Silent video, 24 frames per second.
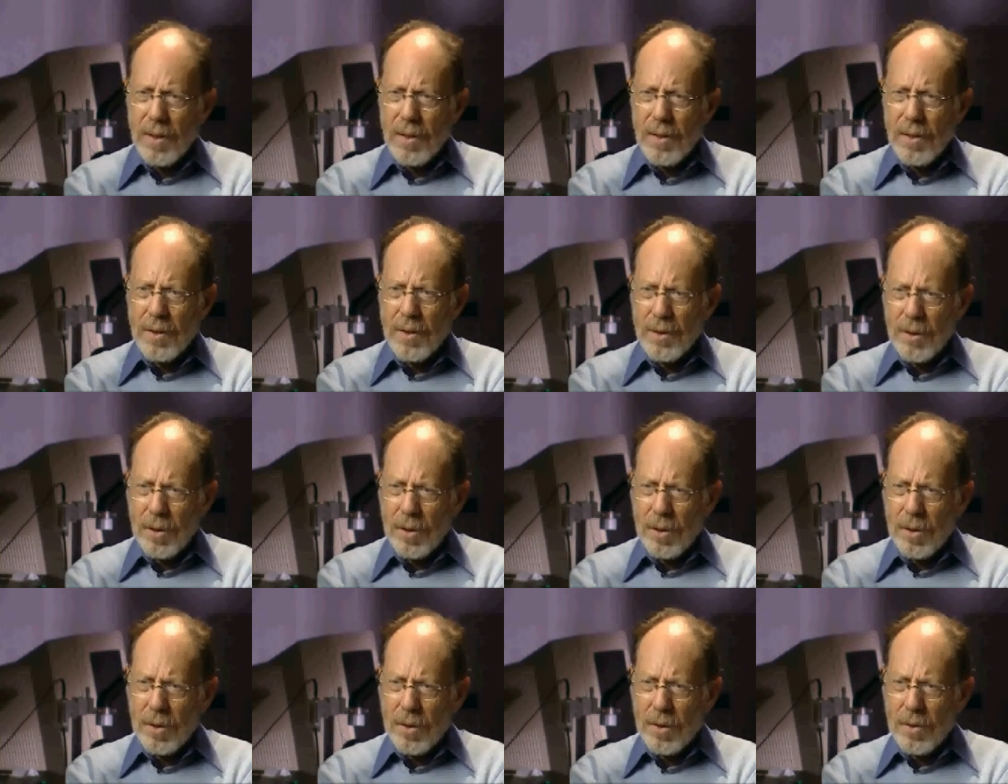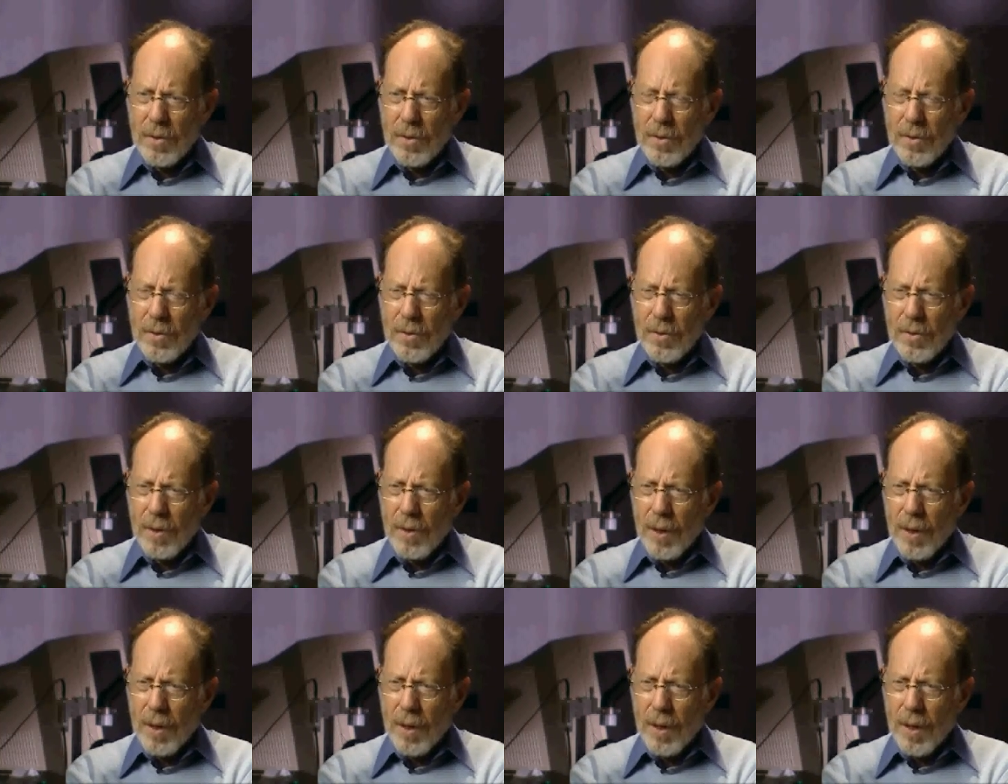So
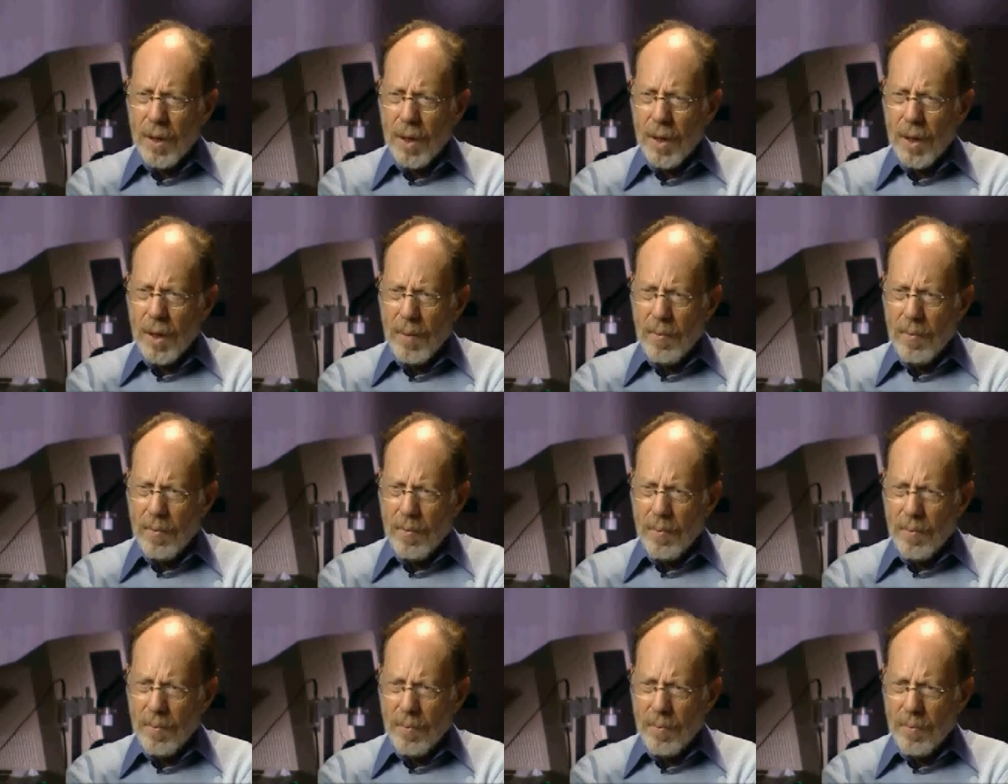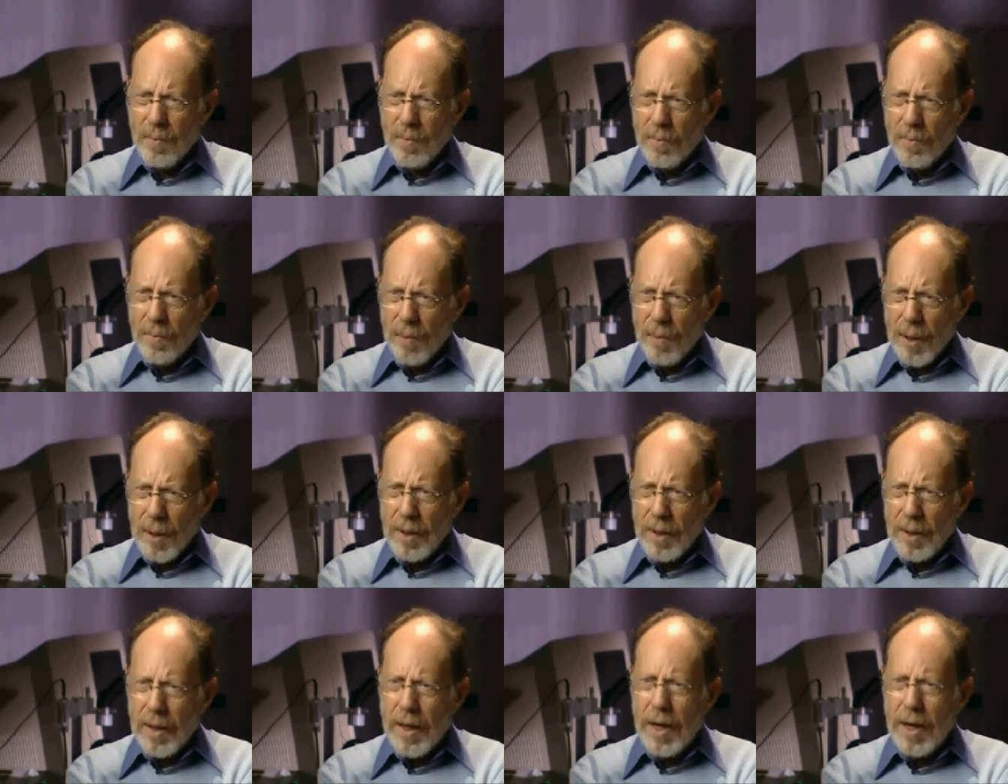
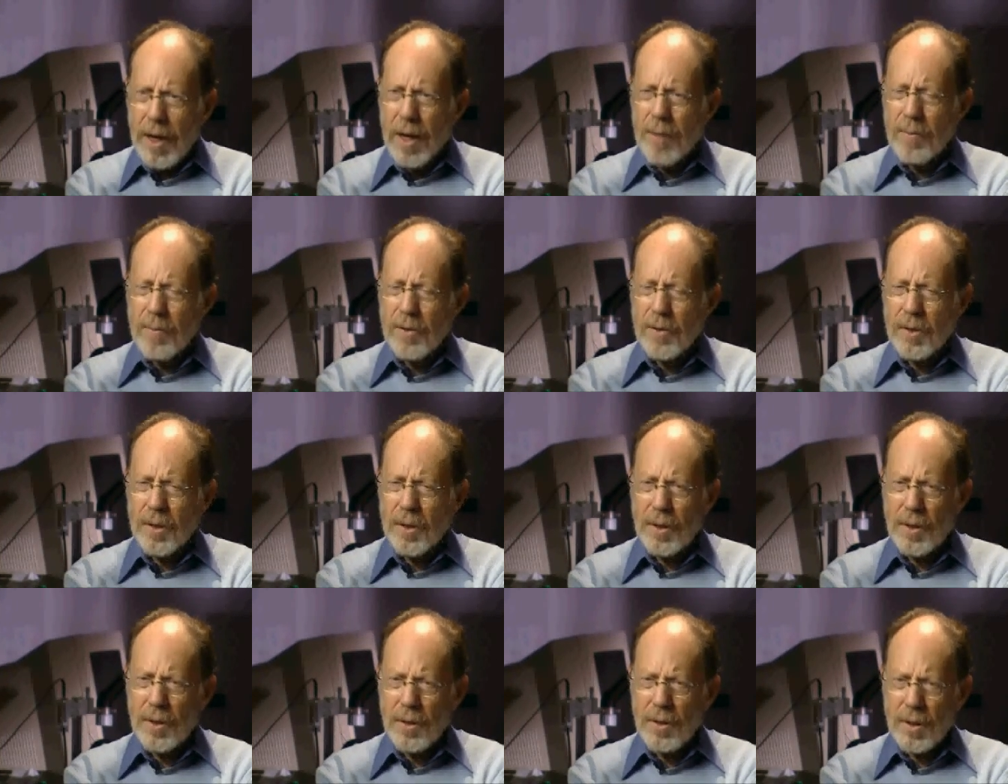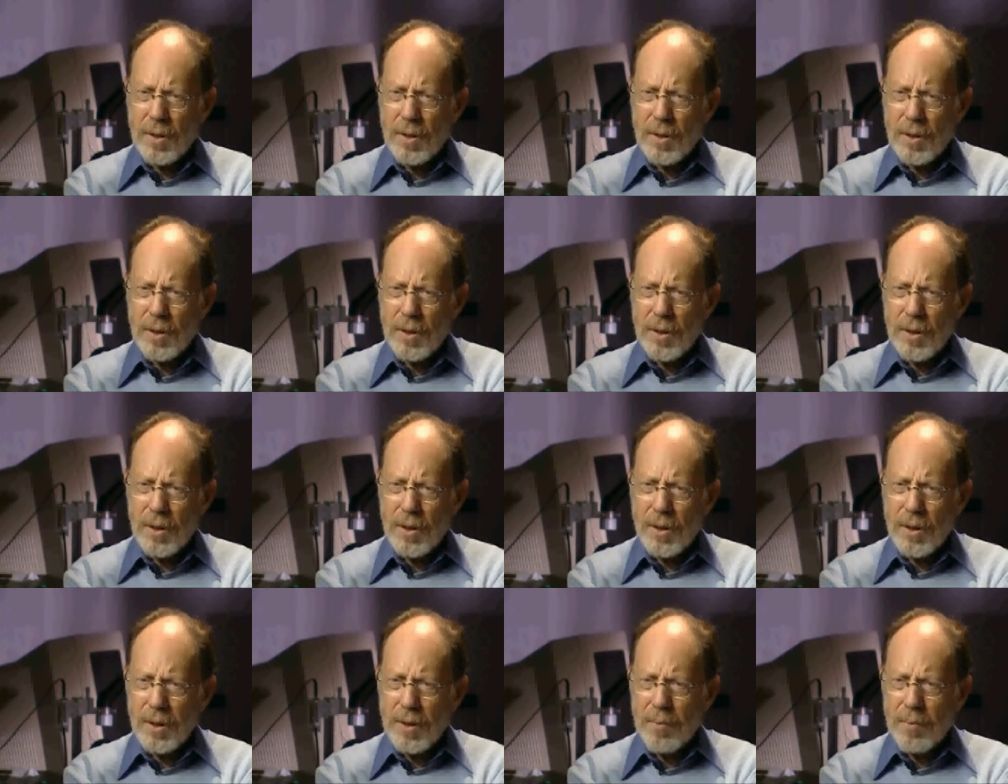my lab is interested in the